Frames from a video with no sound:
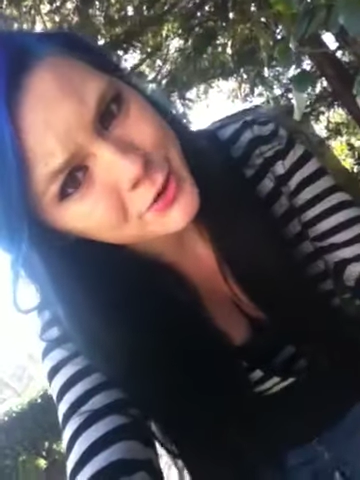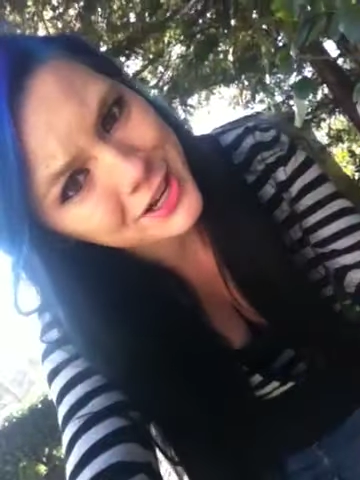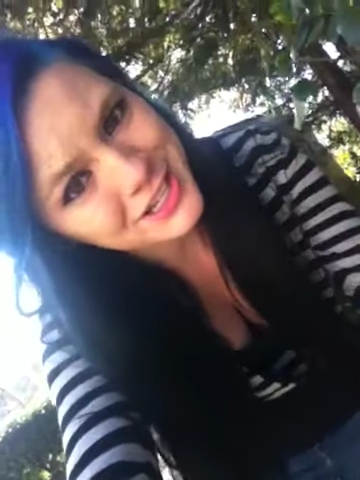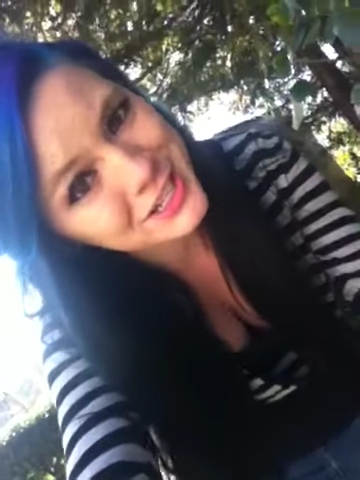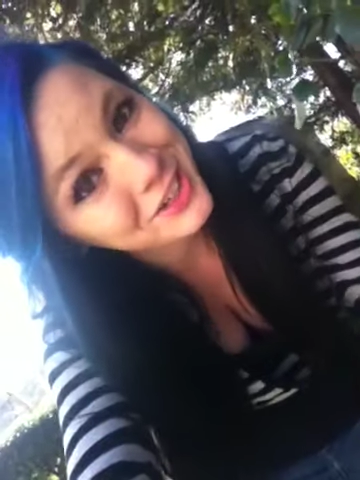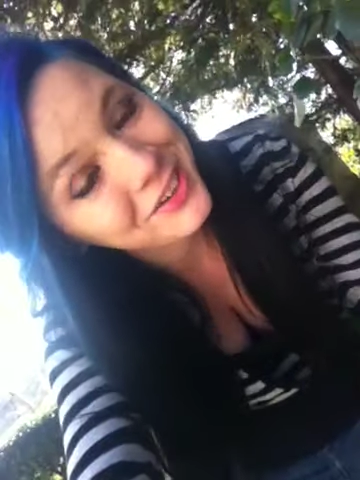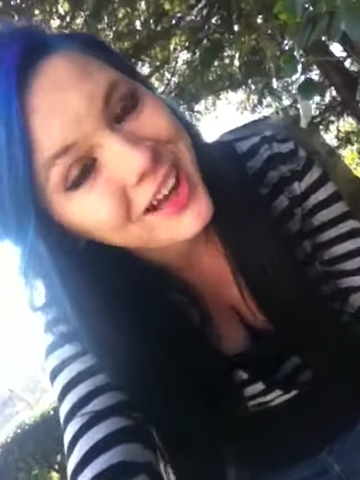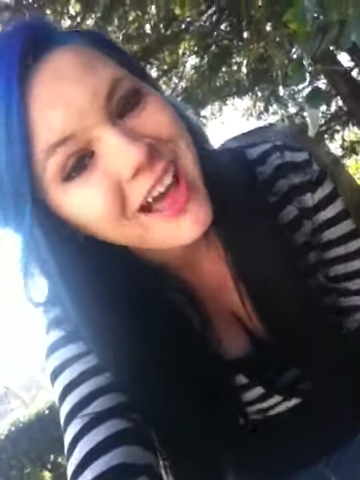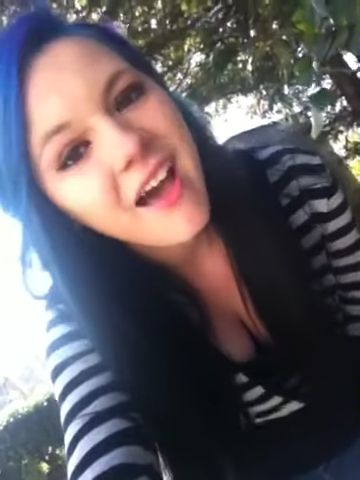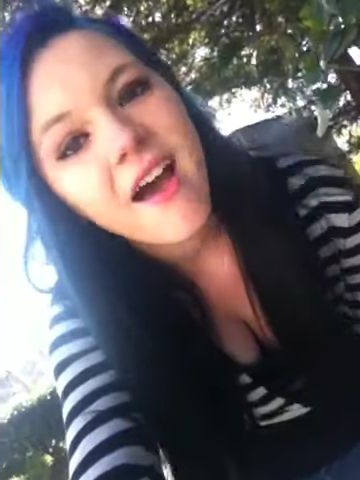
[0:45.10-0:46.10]
going to.
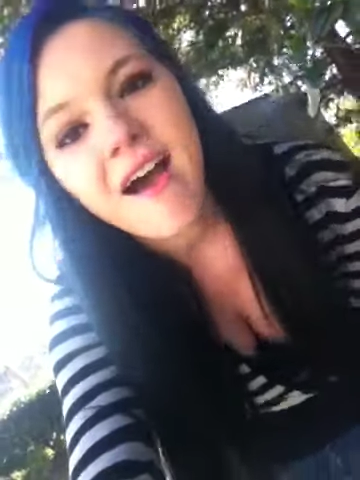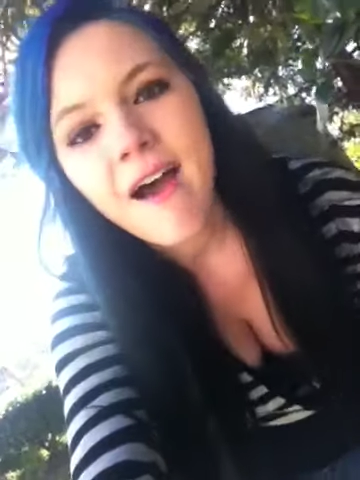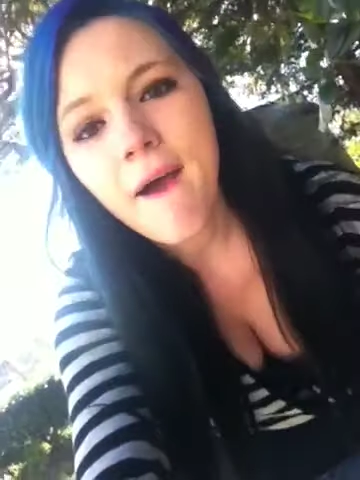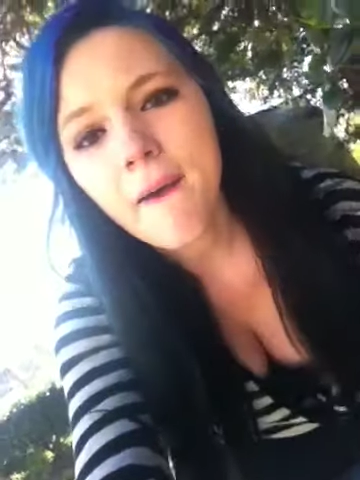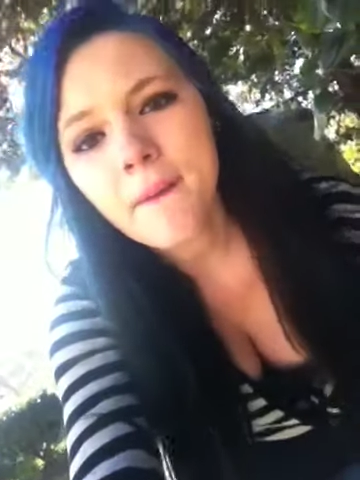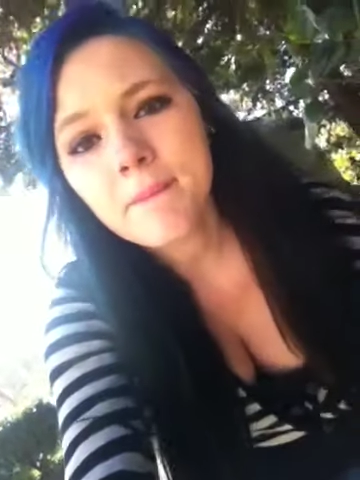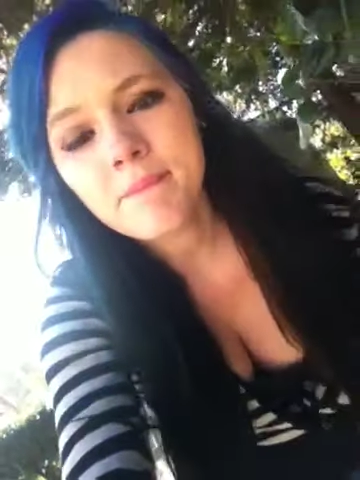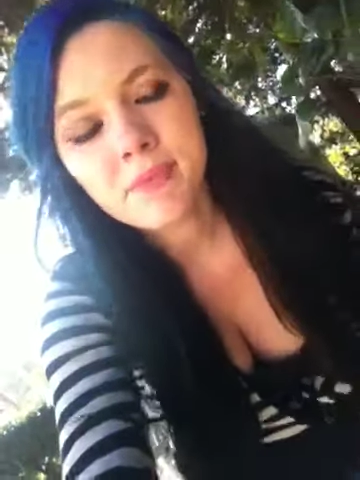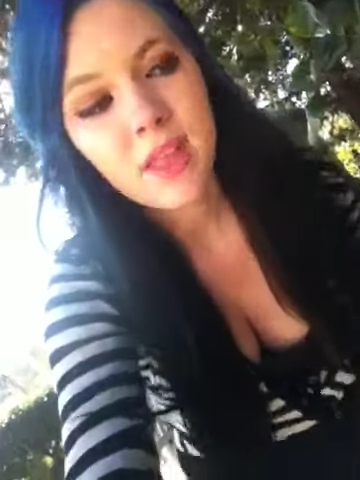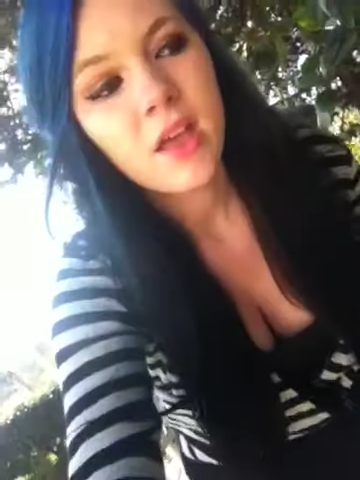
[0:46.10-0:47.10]
Um,
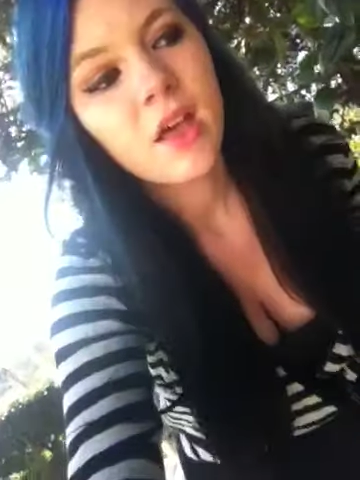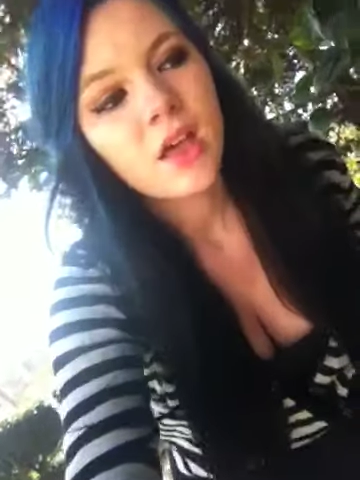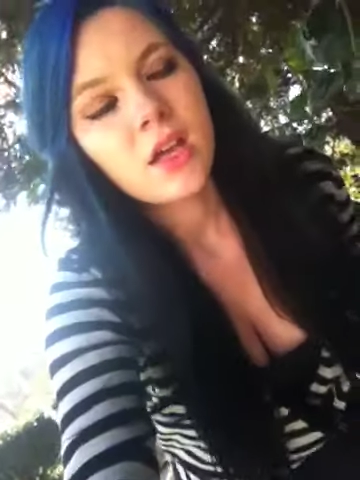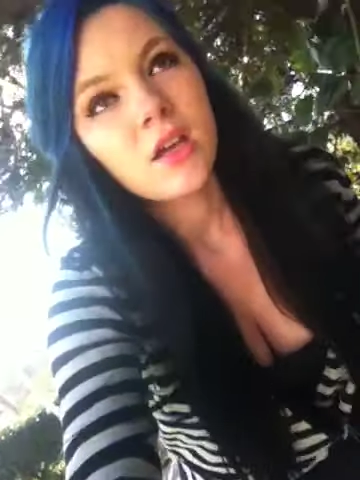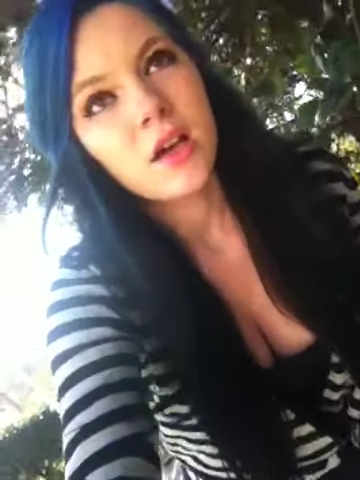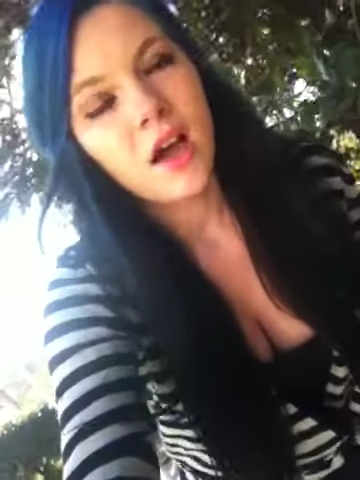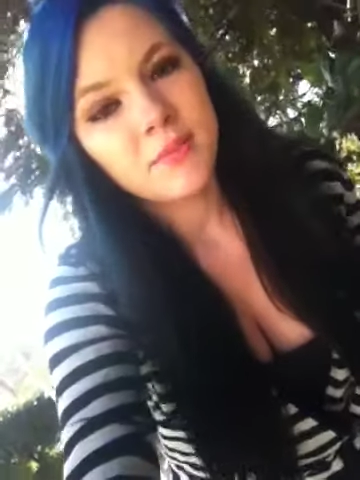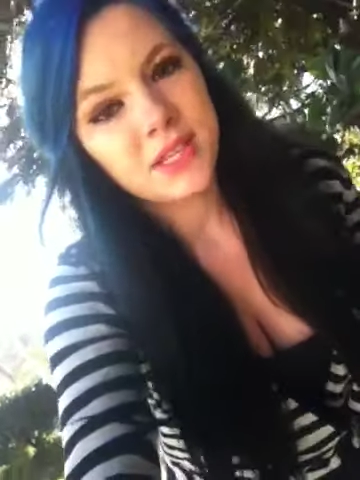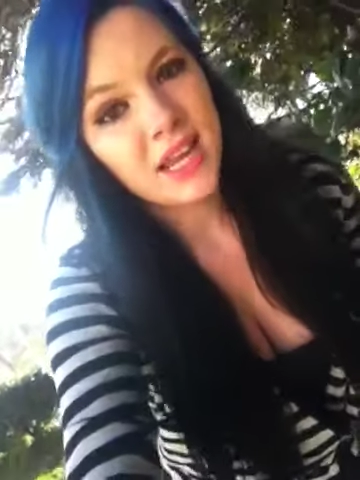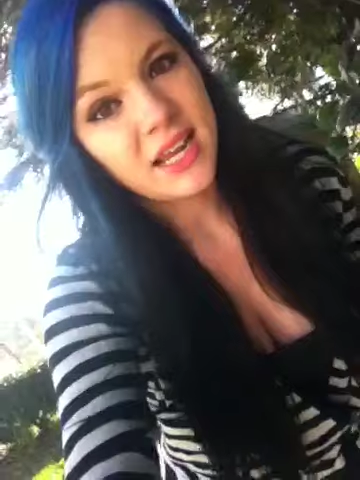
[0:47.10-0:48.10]

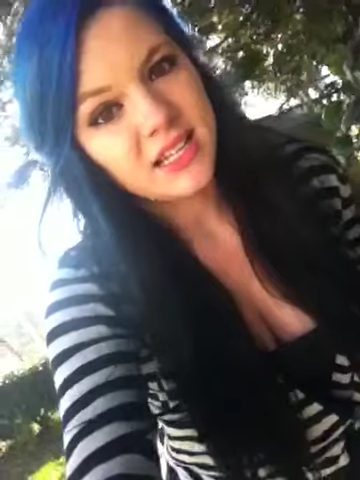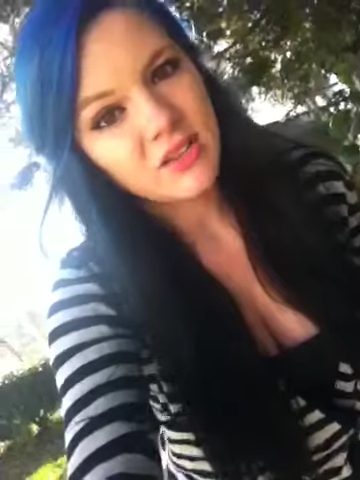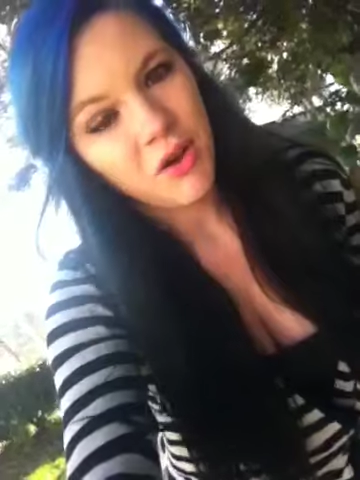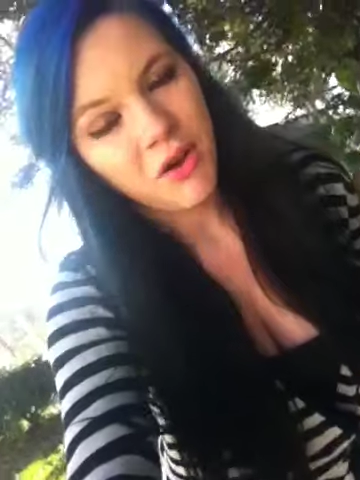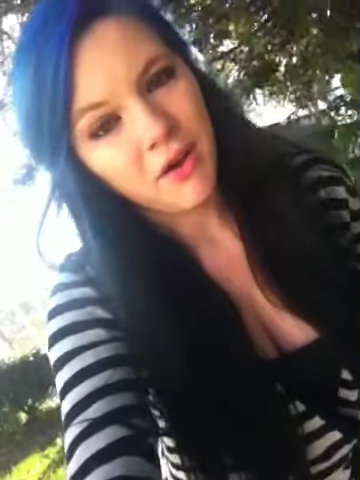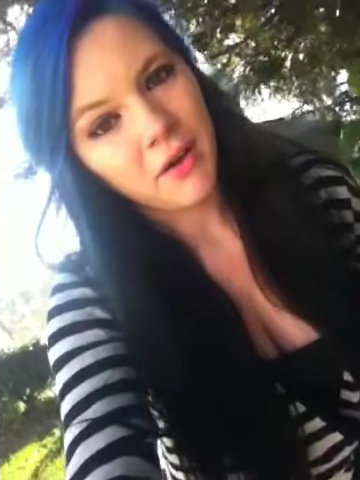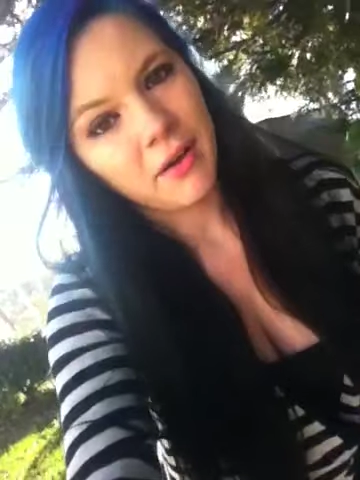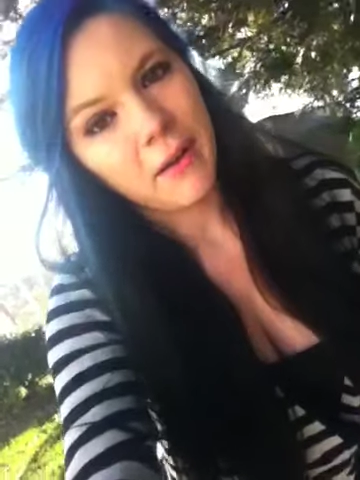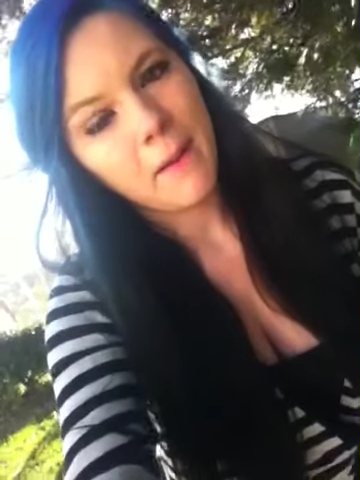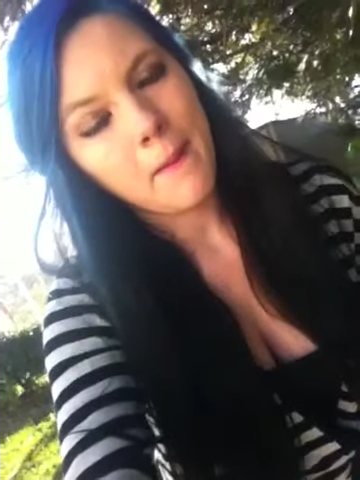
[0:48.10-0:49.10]
update
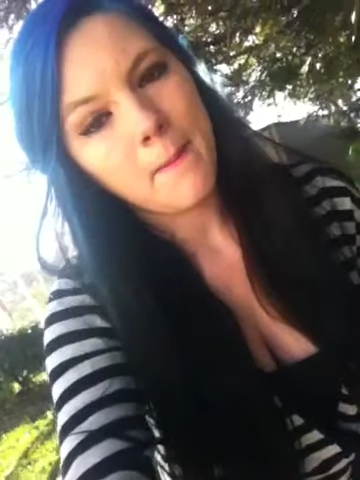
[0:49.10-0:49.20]
on